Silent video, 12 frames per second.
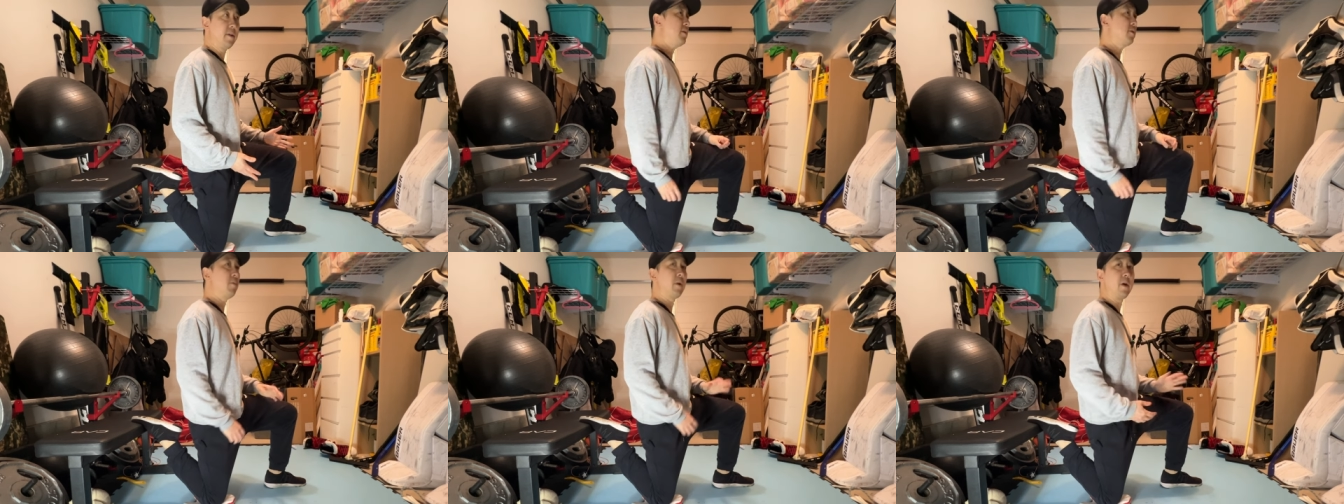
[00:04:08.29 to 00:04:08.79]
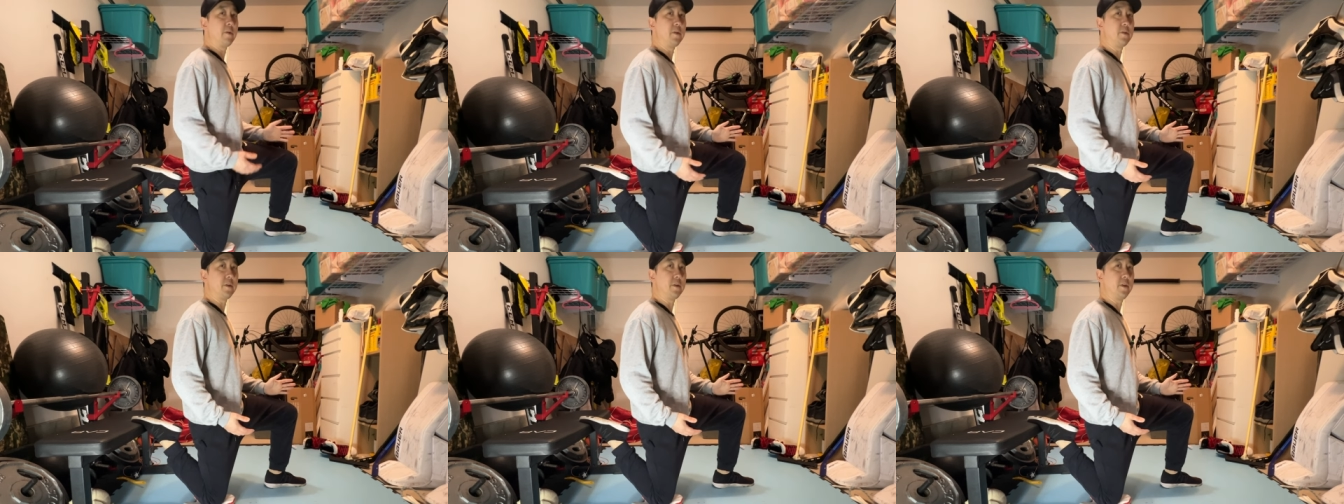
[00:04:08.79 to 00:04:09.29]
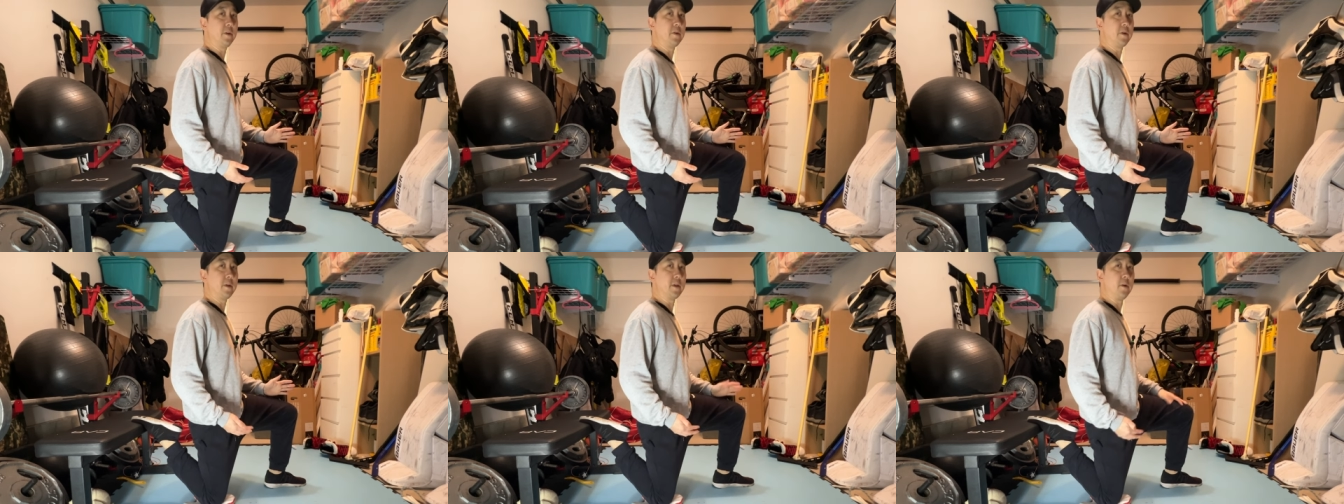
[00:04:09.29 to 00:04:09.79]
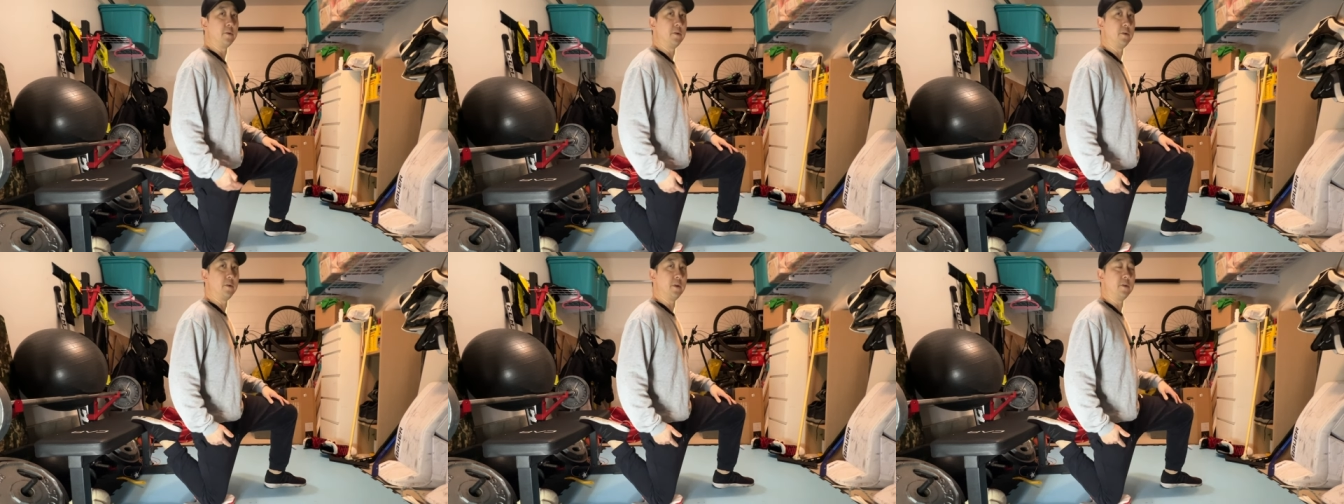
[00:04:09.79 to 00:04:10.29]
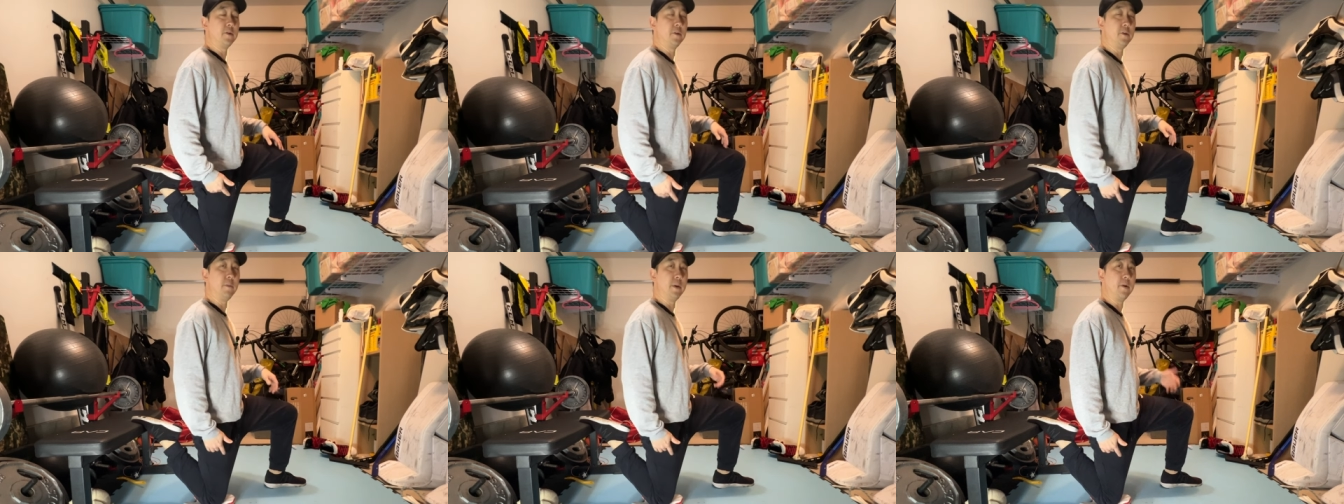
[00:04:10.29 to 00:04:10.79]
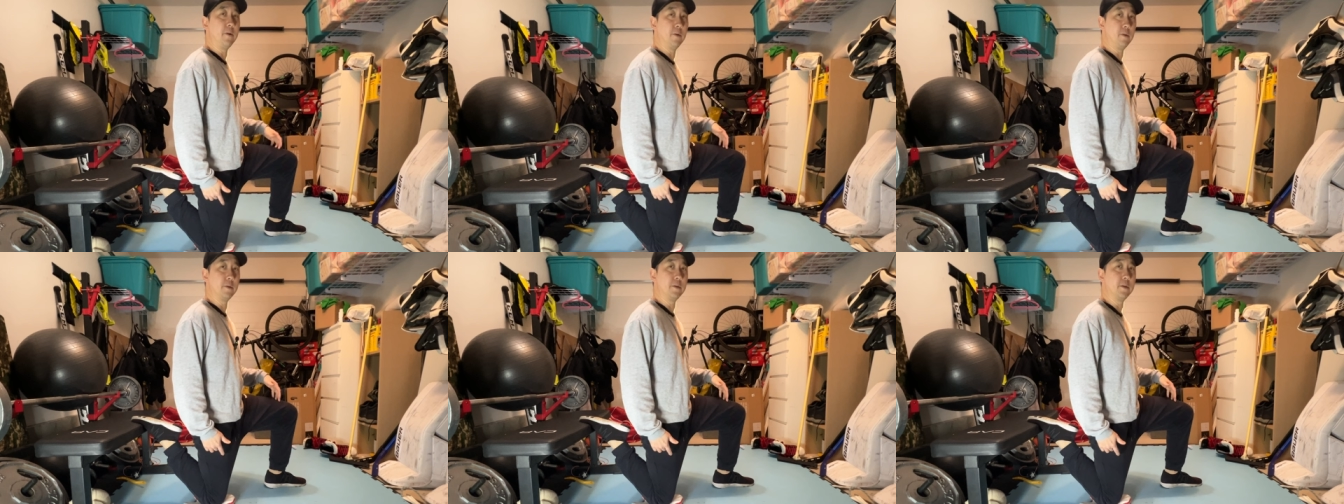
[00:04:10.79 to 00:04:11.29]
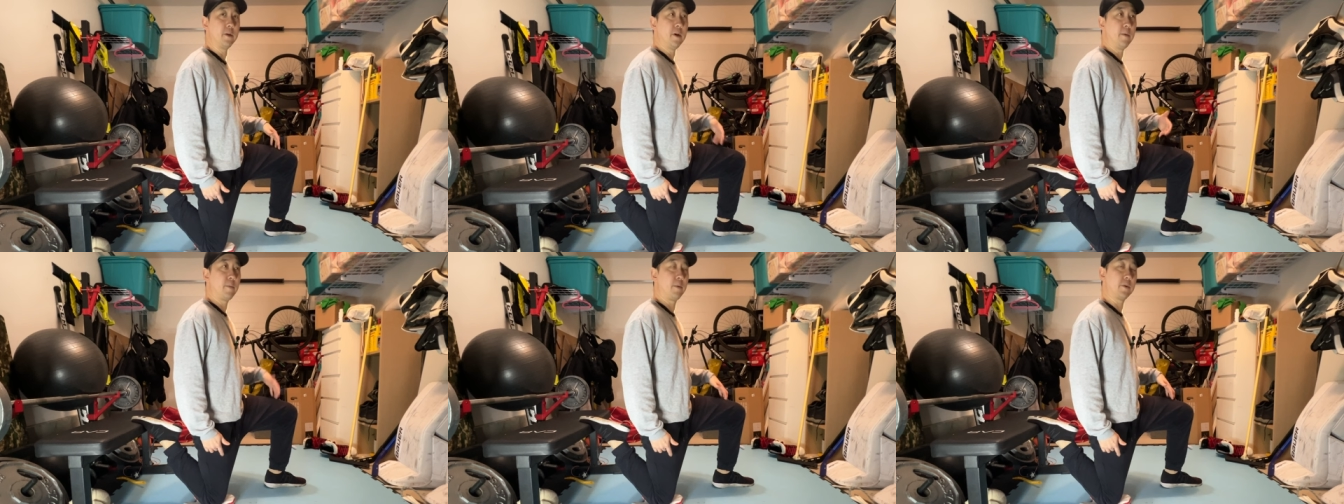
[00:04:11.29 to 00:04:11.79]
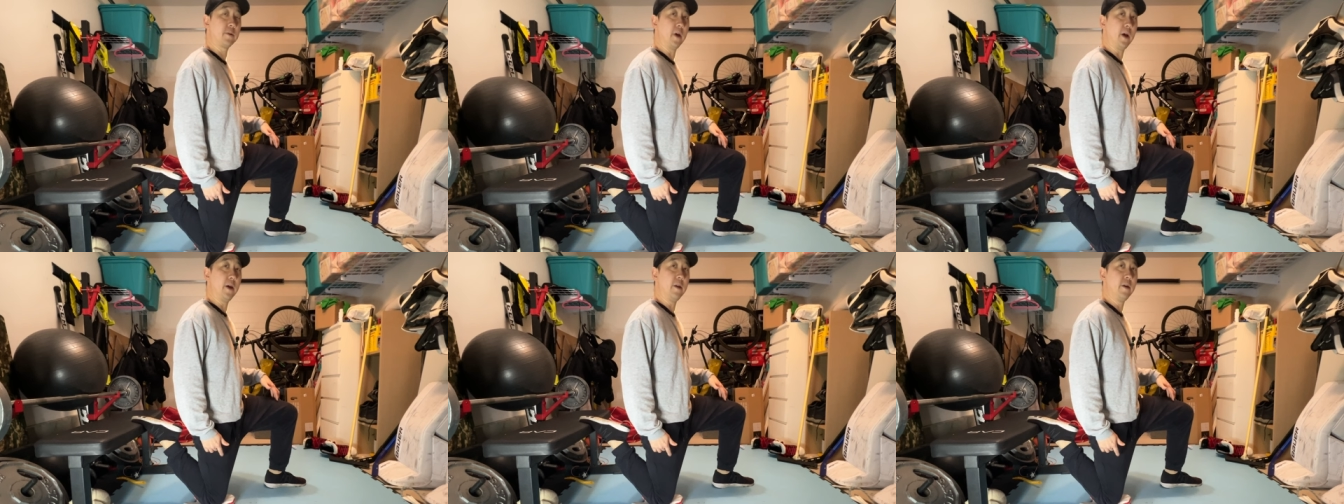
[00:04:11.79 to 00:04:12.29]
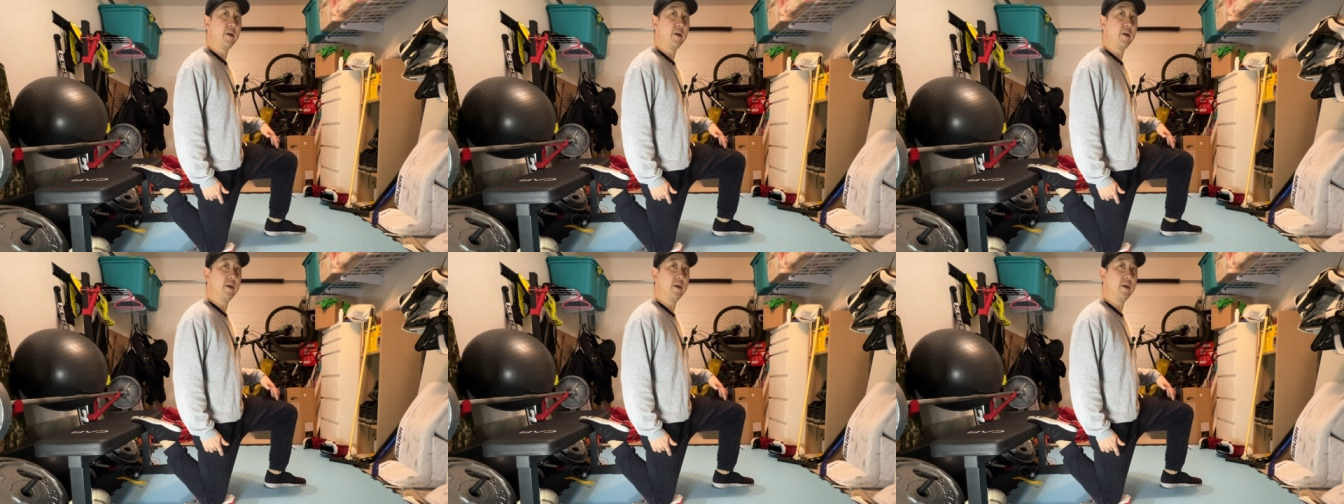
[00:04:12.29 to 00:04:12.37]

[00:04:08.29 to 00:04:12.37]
So what I'll usually do is I'll do 2-minute holds per side